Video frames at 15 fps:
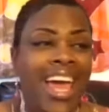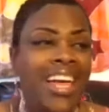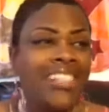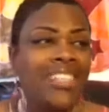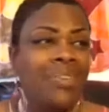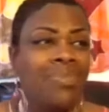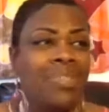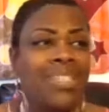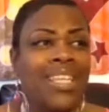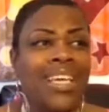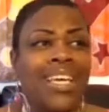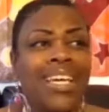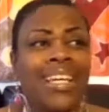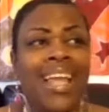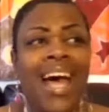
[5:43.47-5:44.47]
And she was
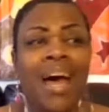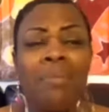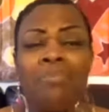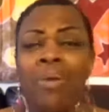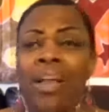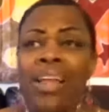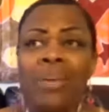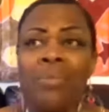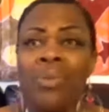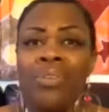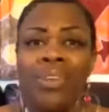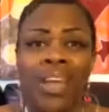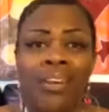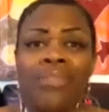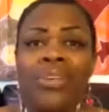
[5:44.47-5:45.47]
thinking, I probably will
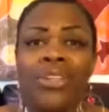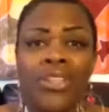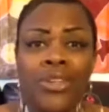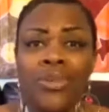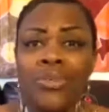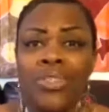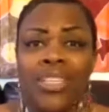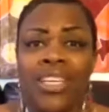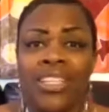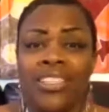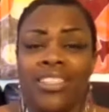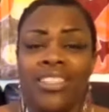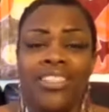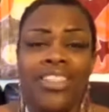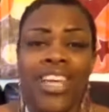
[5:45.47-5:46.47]
never use
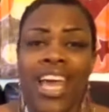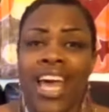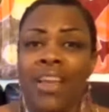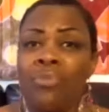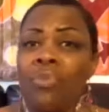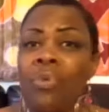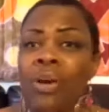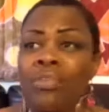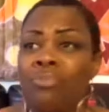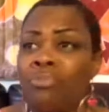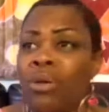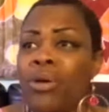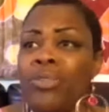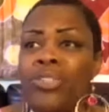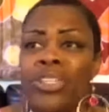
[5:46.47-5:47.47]
this. She had one
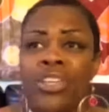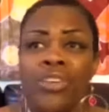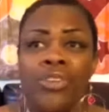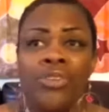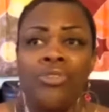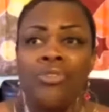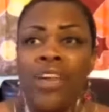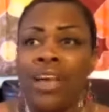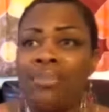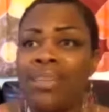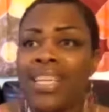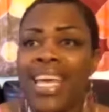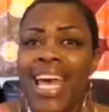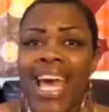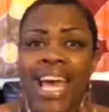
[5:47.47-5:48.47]
person in her
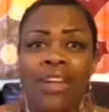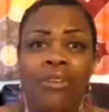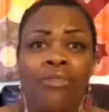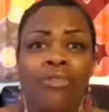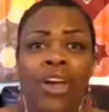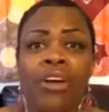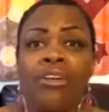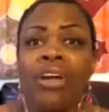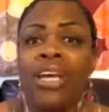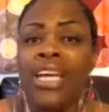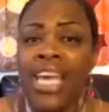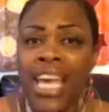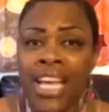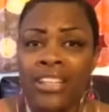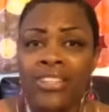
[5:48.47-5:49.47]
family that had
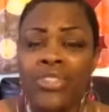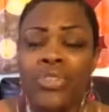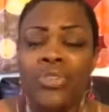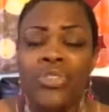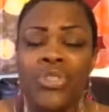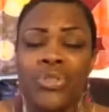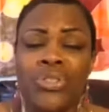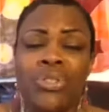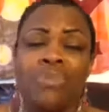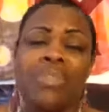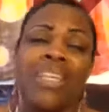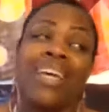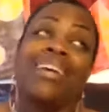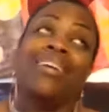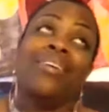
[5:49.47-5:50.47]
ovarian cancer. So she
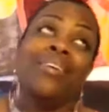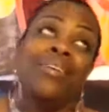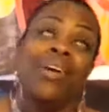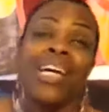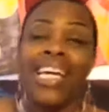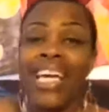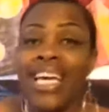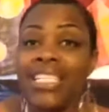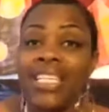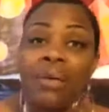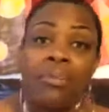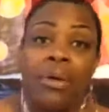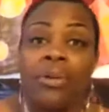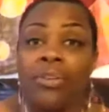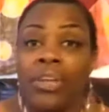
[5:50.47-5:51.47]
was like, oh, oh, I guess
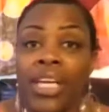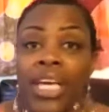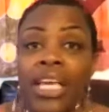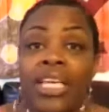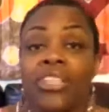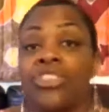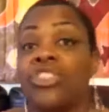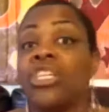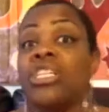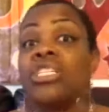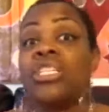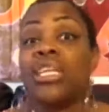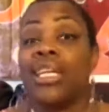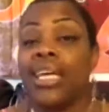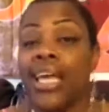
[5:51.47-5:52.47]
I better get it
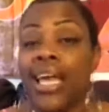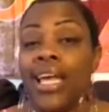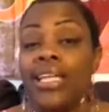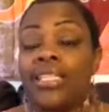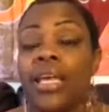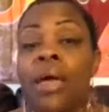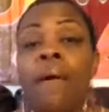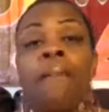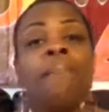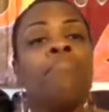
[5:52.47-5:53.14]
just in case.